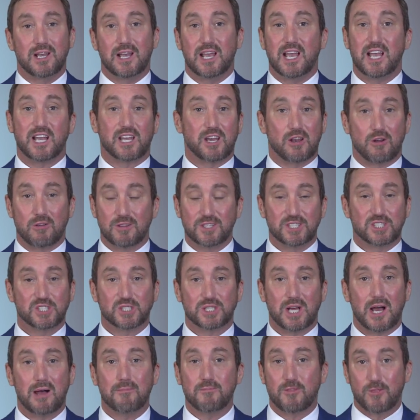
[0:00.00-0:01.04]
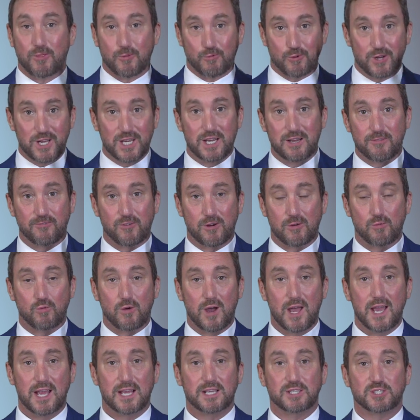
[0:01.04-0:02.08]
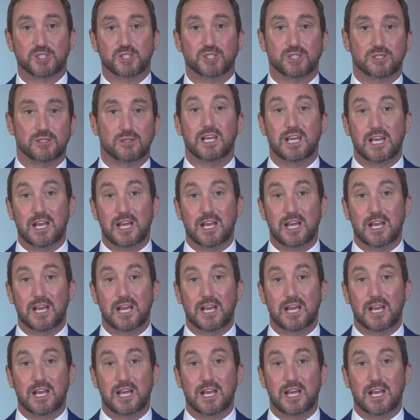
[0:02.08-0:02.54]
it can only stop 3 different ways.